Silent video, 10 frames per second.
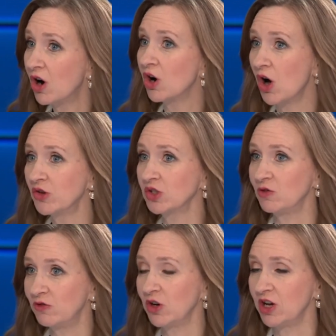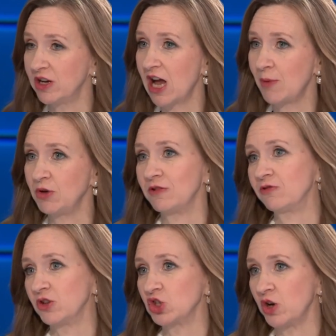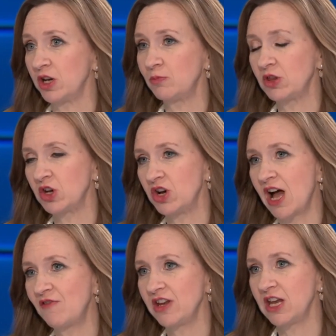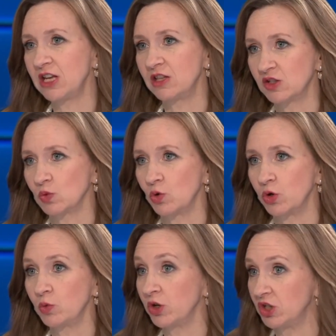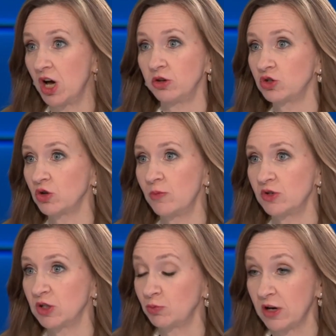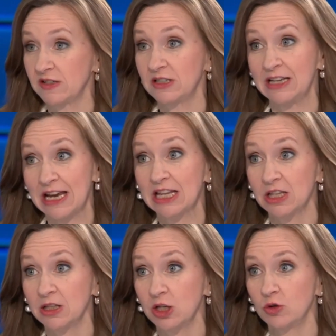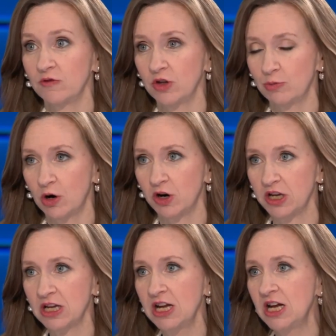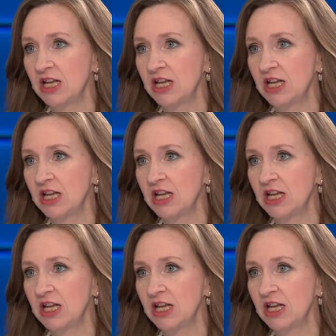are also very unhappy and frustrated, but they're navigating this world where Donald Trump is the president and the leader of their party.